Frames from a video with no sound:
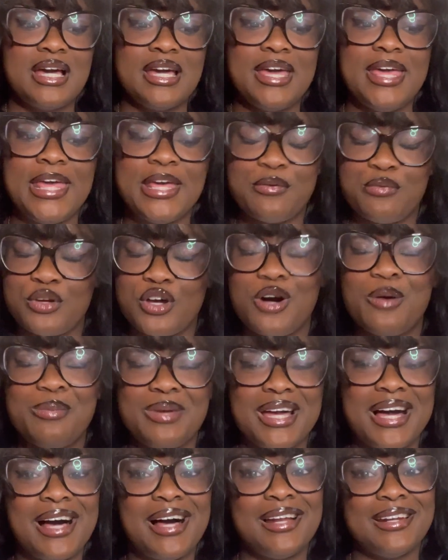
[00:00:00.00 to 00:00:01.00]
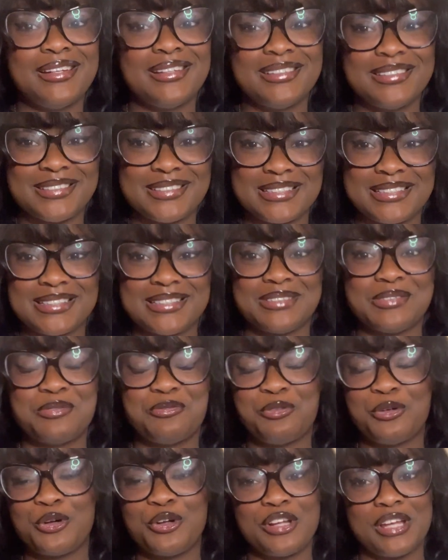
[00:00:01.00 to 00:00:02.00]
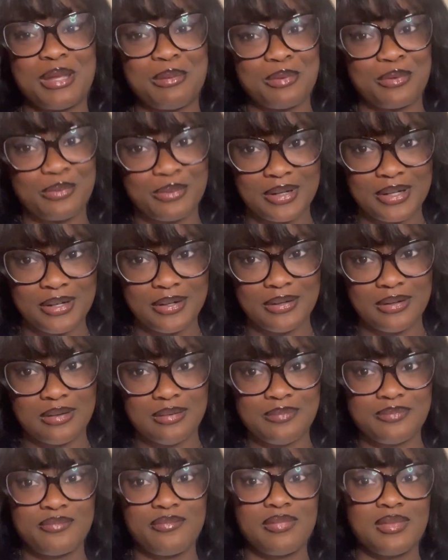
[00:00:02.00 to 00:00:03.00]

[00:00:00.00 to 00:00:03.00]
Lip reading: if we're gonna be honest, if we're gonna keep it real,